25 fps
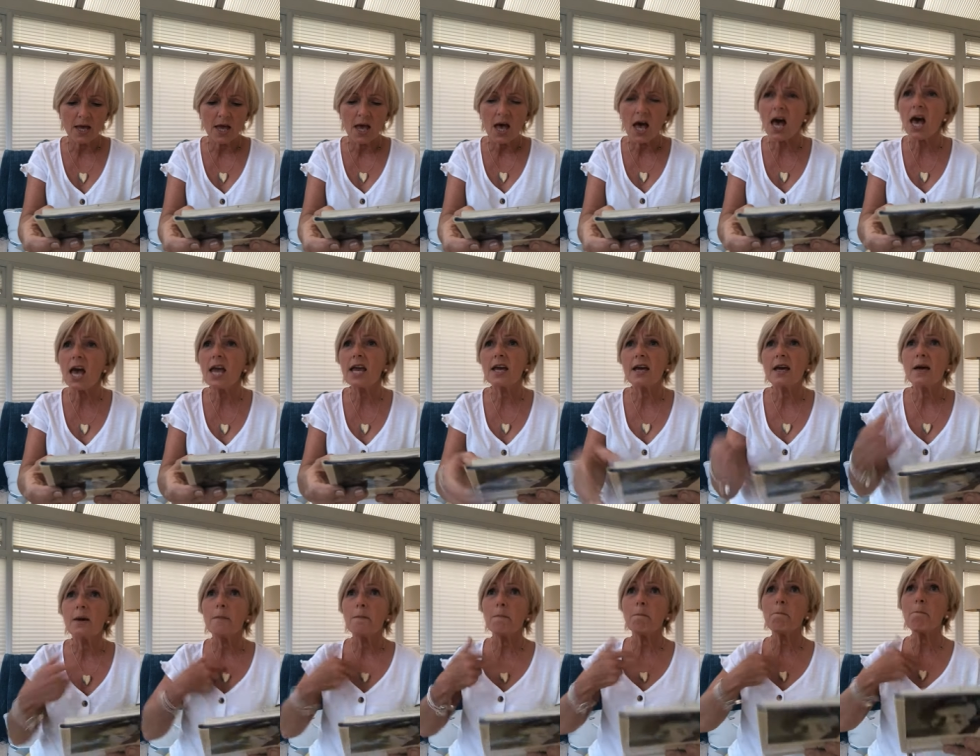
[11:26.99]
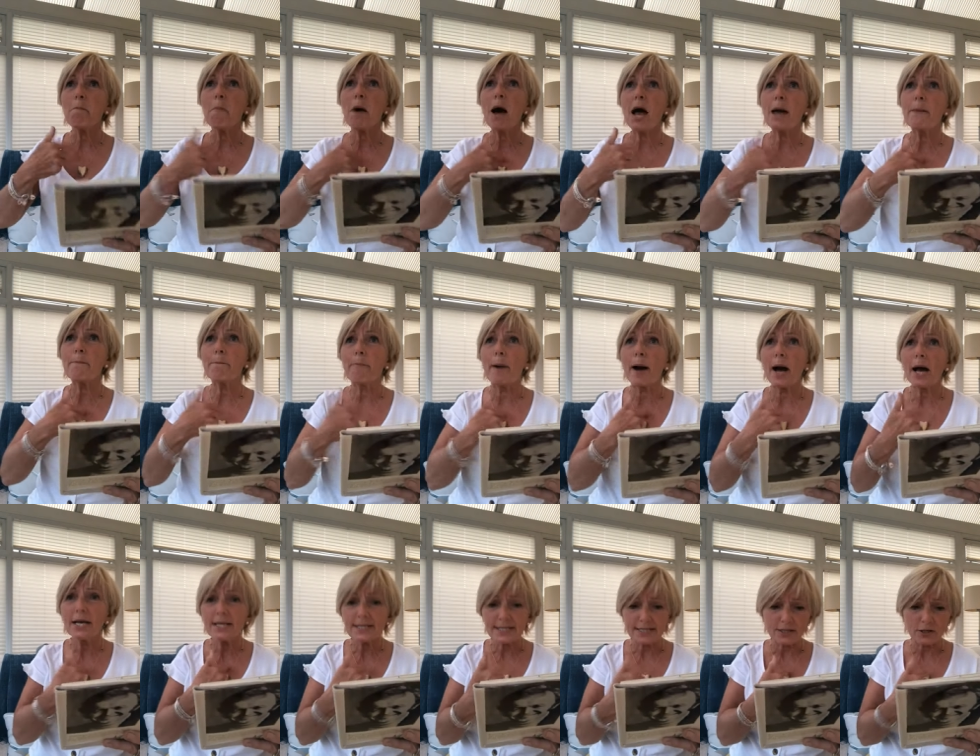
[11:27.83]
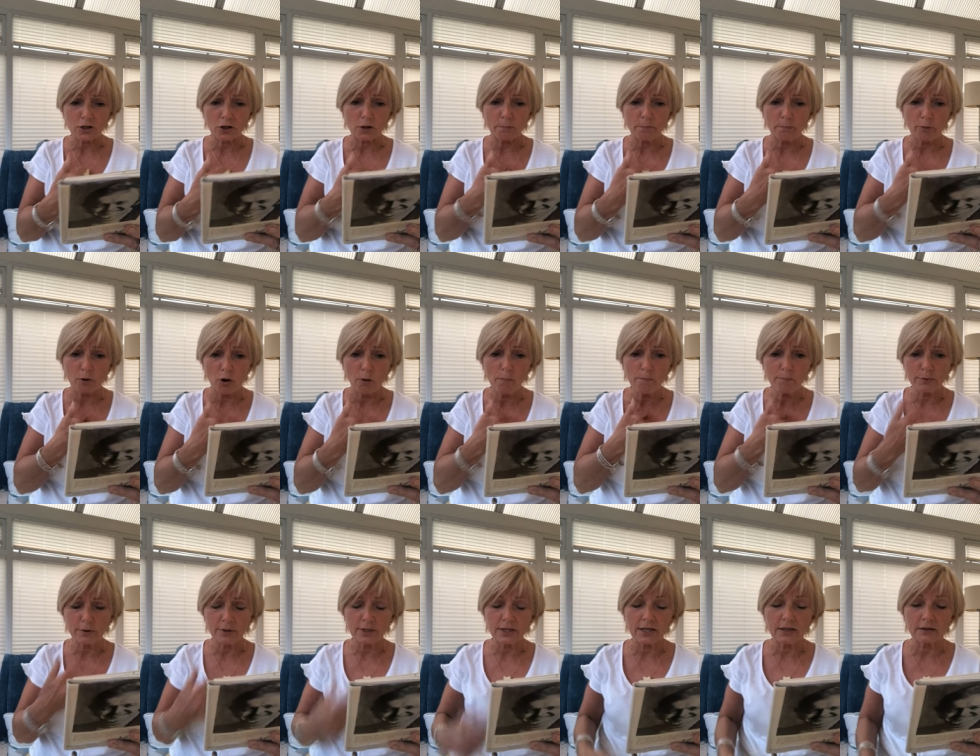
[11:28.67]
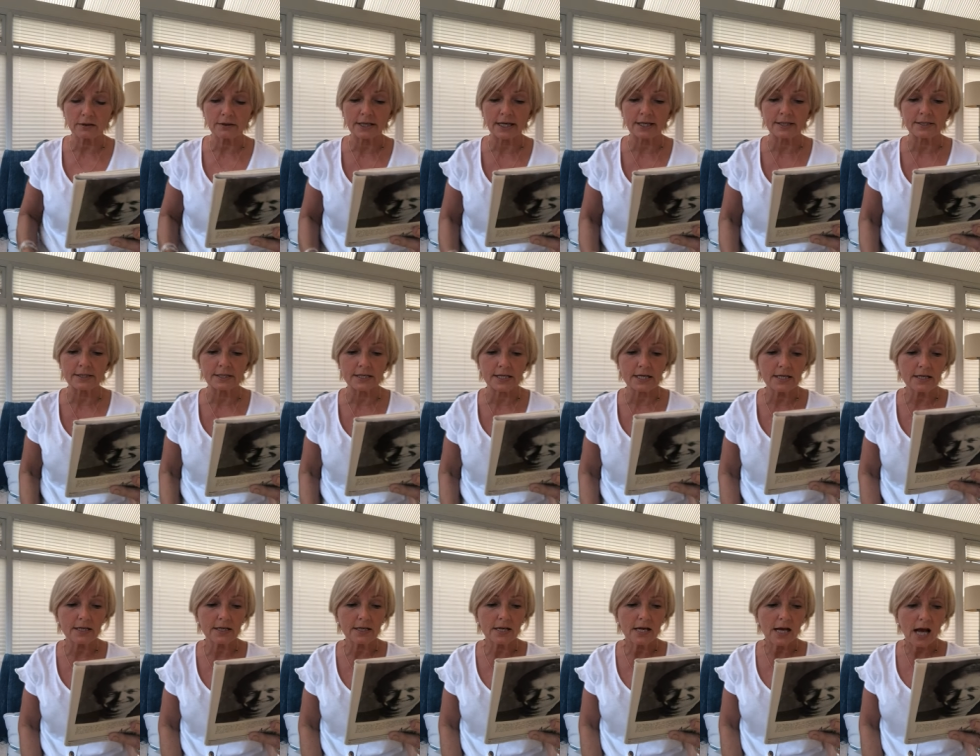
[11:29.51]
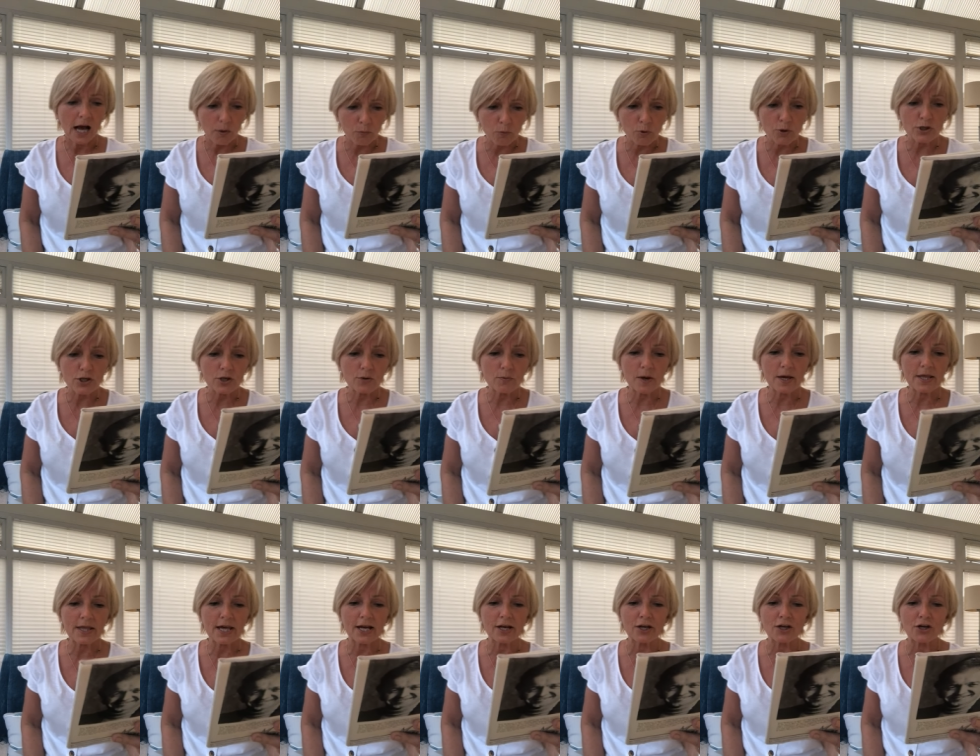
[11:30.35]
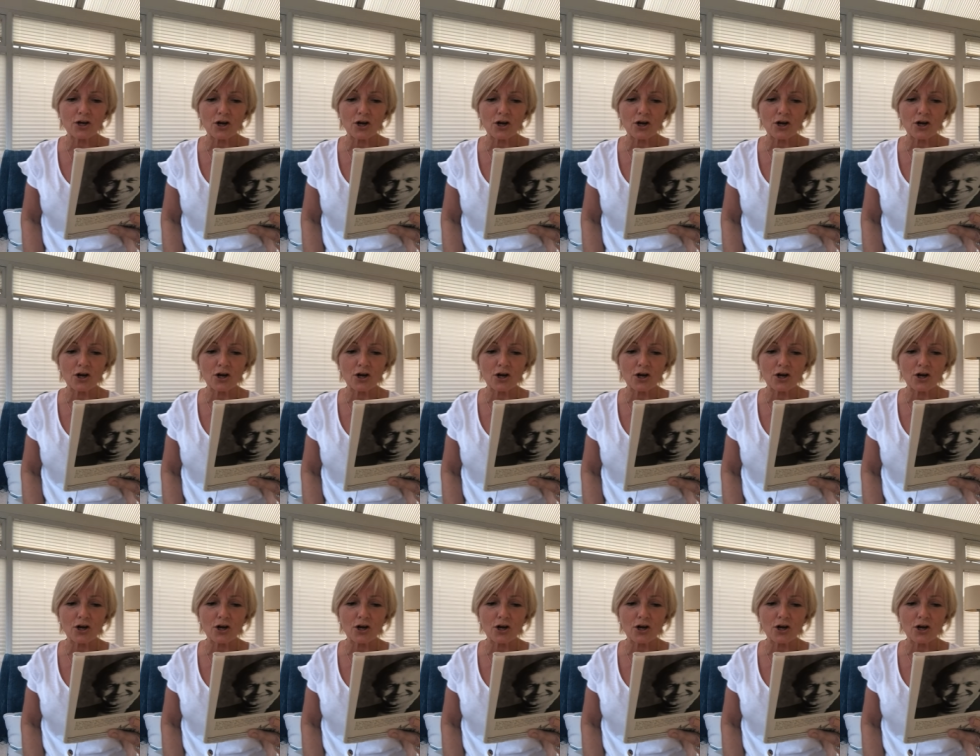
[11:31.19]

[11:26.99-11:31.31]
Hey, my bicycle pump, yelled Andy. I wonder where that had